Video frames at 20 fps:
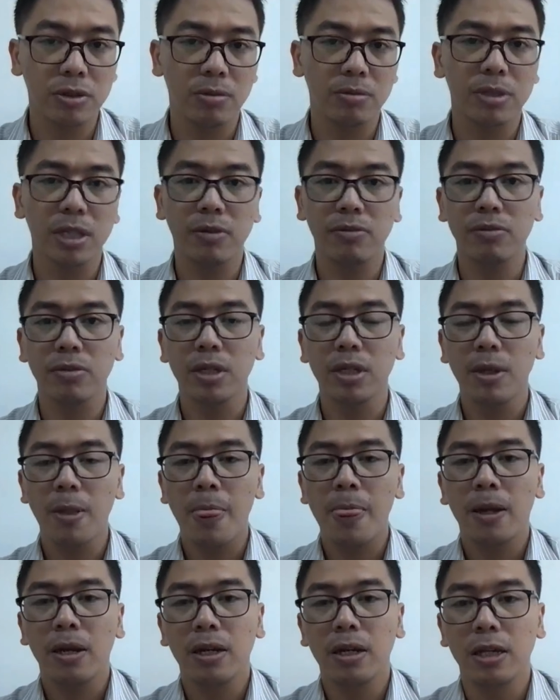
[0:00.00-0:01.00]
Sometimes
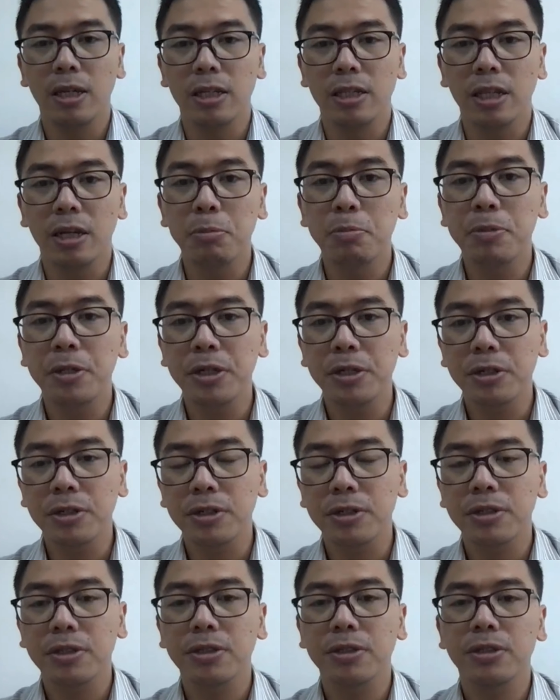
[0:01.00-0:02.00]
it
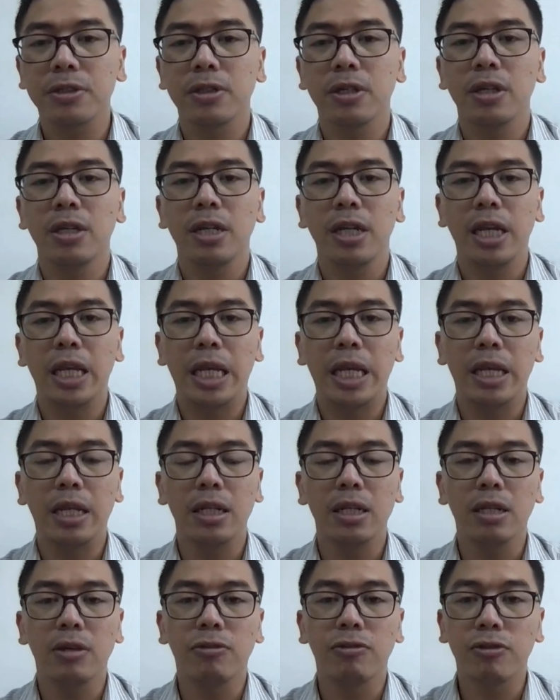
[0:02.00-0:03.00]
appears
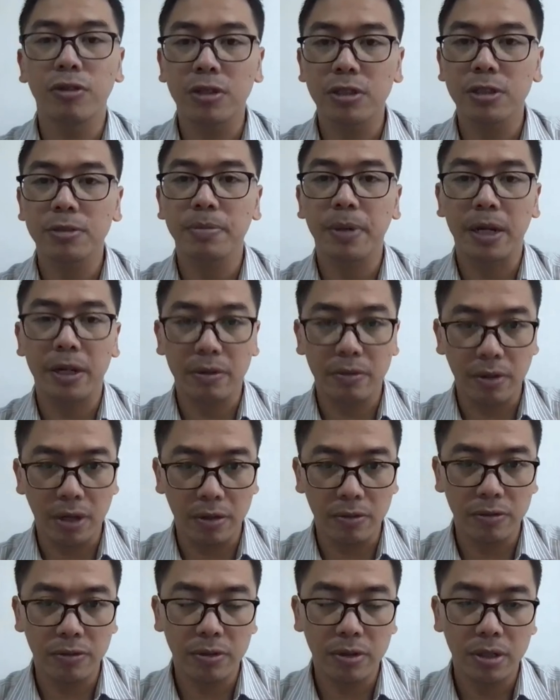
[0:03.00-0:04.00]
in the first
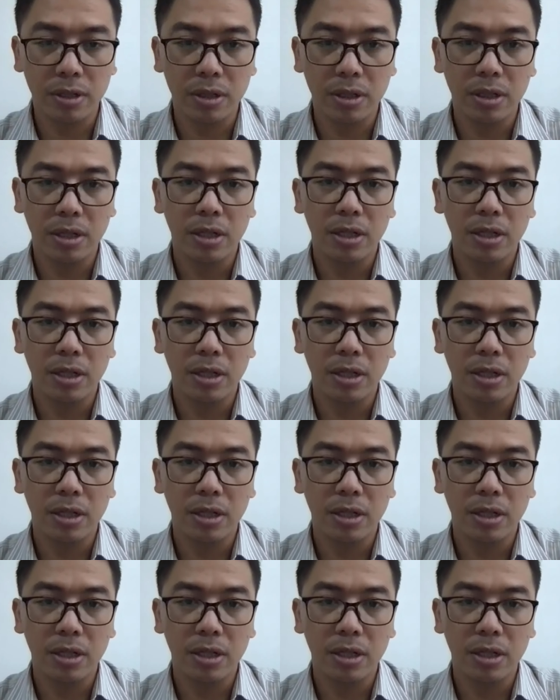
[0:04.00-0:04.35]
paragraph.